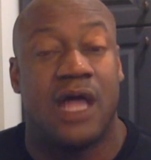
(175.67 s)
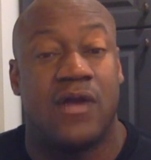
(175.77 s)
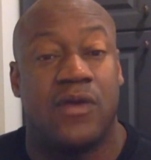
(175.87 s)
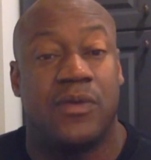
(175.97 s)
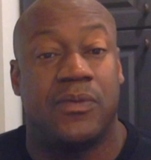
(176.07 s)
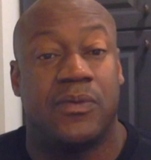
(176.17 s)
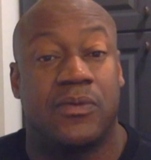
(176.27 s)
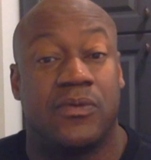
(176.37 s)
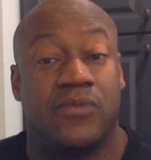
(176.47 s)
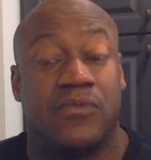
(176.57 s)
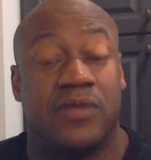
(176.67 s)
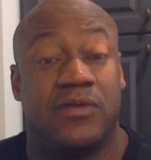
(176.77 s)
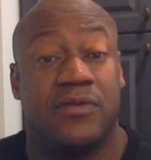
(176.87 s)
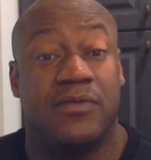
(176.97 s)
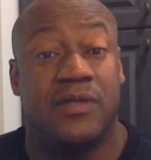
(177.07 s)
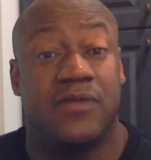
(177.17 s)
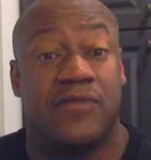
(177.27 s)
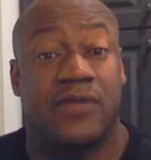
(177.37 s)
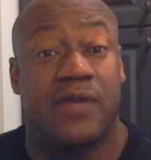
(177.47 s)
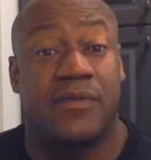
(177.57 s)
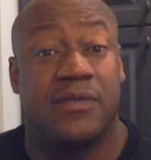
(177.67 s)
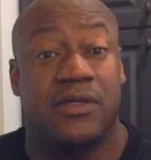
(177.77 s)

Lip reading: I know people who literally been here for a couple